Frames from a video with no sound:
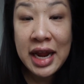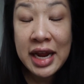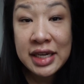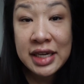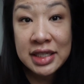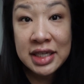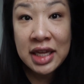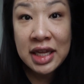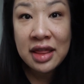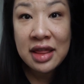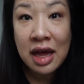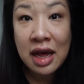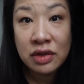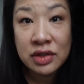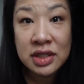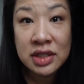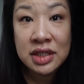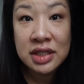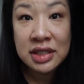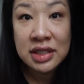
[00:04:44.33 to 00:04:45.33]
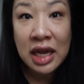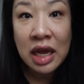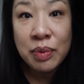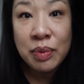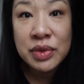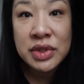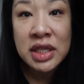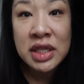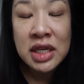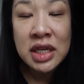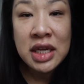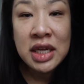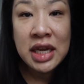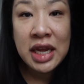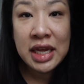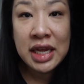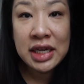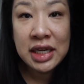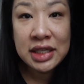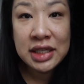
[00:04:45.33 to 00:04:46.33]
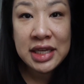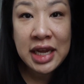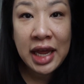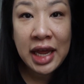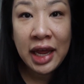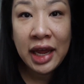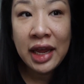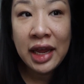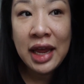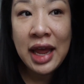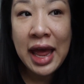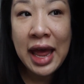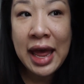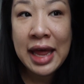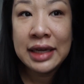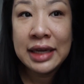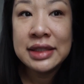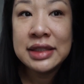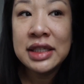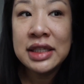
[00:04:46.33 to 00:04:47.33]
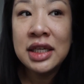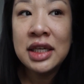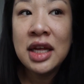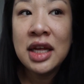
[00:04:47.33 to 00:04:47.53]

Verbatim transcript: eighteen thousand steps in a day, and